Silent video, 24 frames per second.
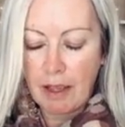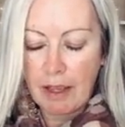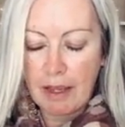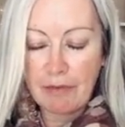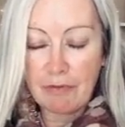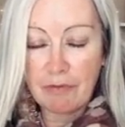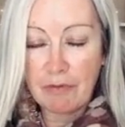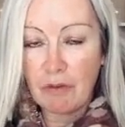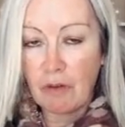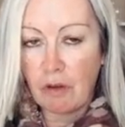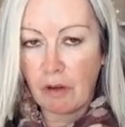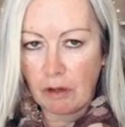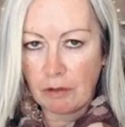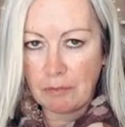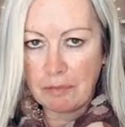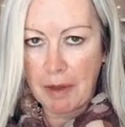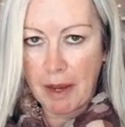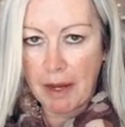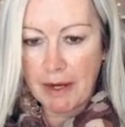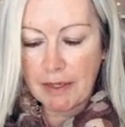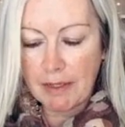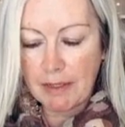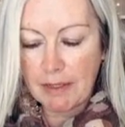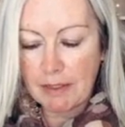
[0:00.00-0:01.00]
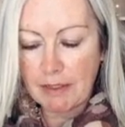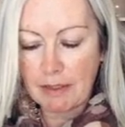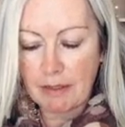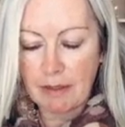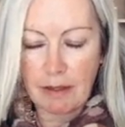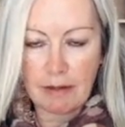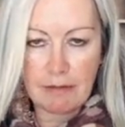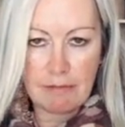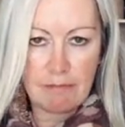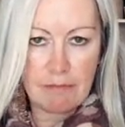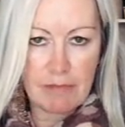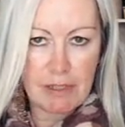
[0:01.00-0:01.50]
If not, I'll paint
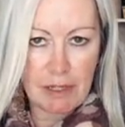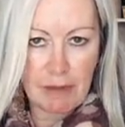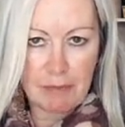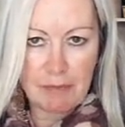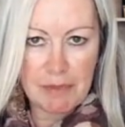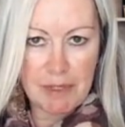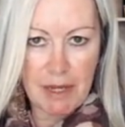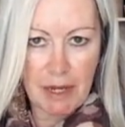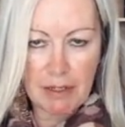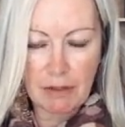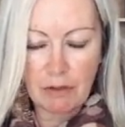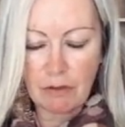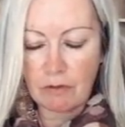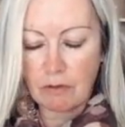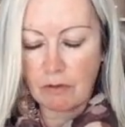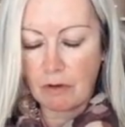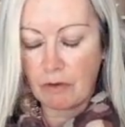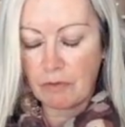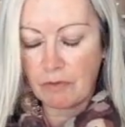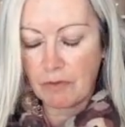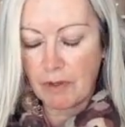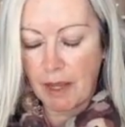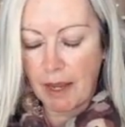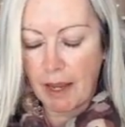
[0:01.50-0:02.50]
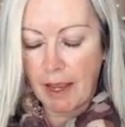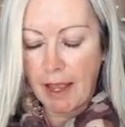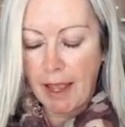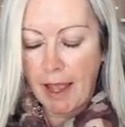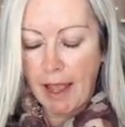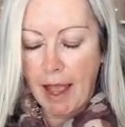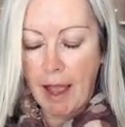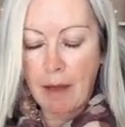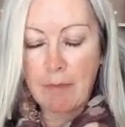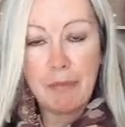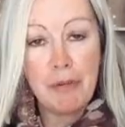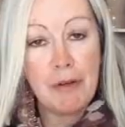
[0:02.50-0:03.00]
some decor on there
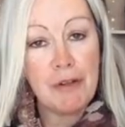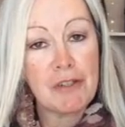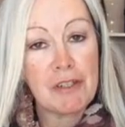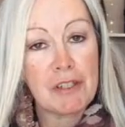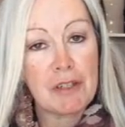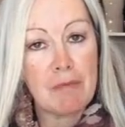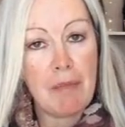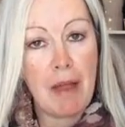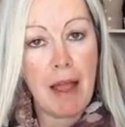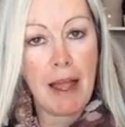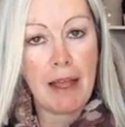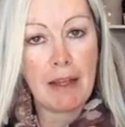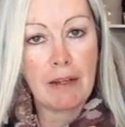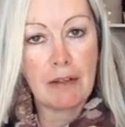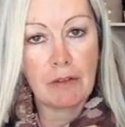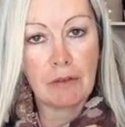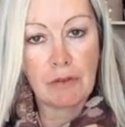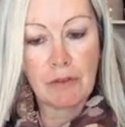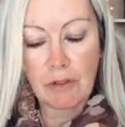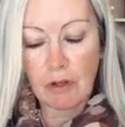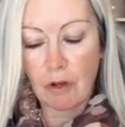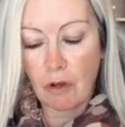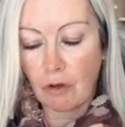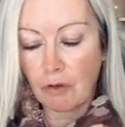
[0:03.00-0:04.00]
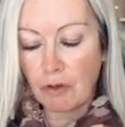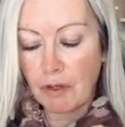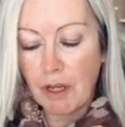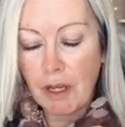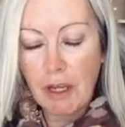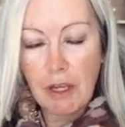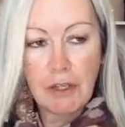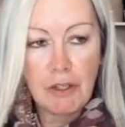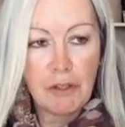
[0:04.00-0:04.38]
and put some handles on.